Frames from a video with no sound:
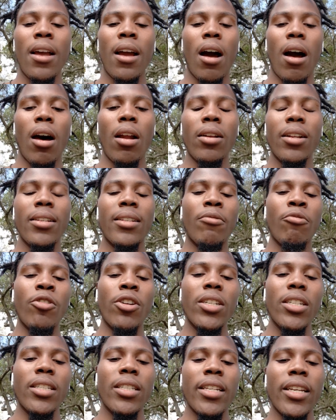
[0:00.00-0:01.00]
all it
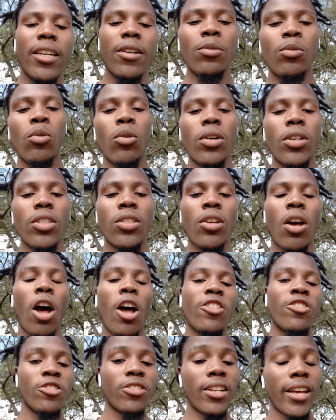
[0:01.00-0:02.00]
really did was
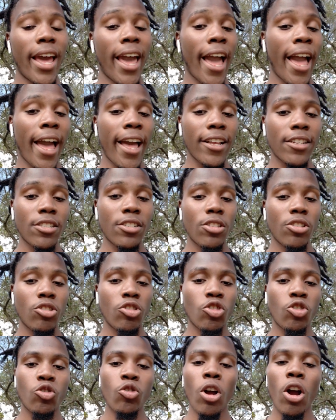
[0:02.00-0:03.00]
cause you to act
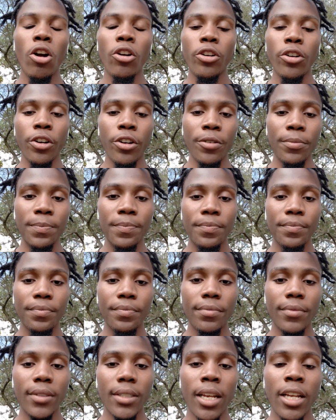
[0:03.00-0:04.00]
stronger,
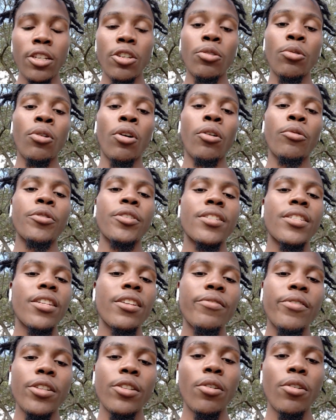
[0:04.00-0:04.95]
and you are receiving